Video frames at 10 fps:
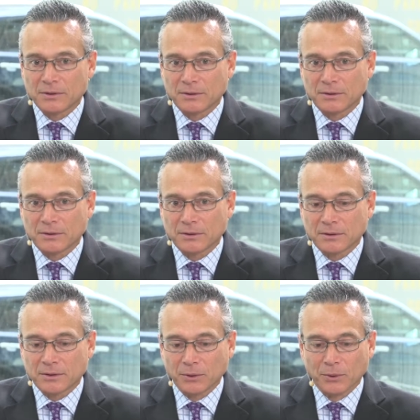uh,
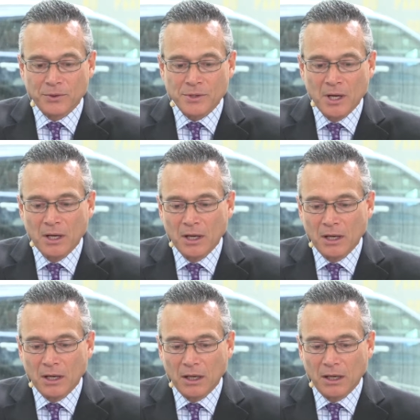tools
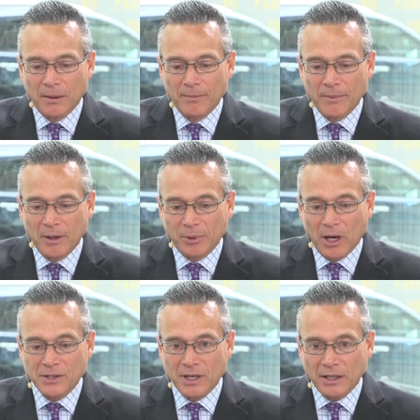um, and
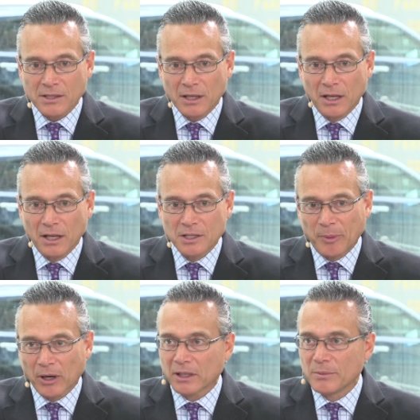projects, and then
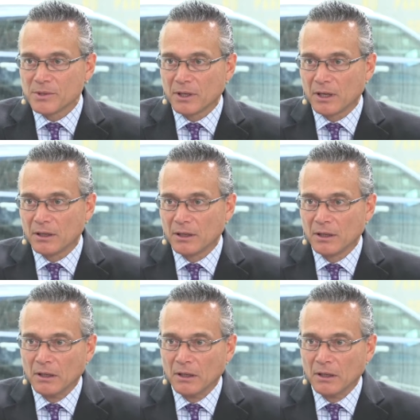Spark comes in.